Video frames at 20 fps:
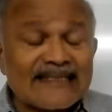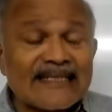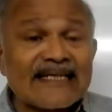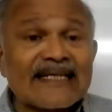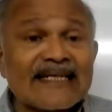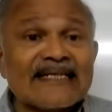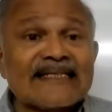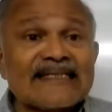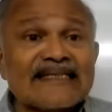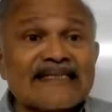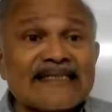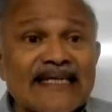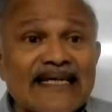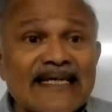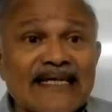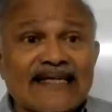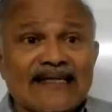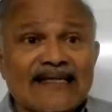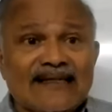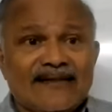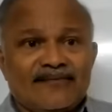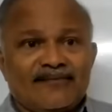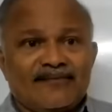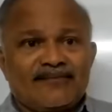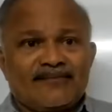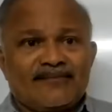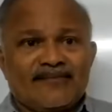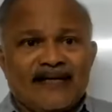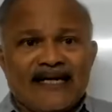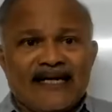is C.
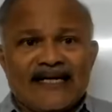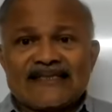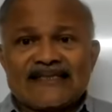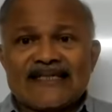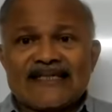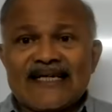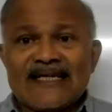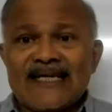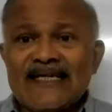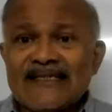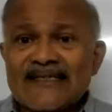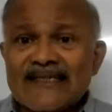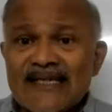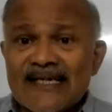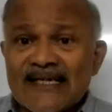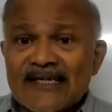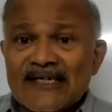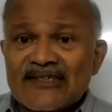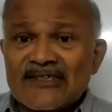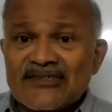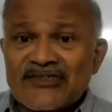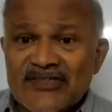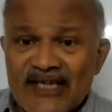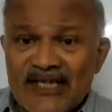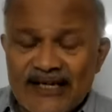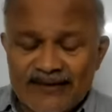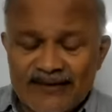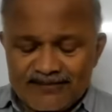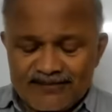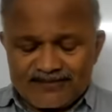Answer is
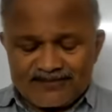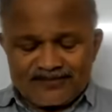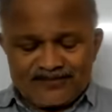C.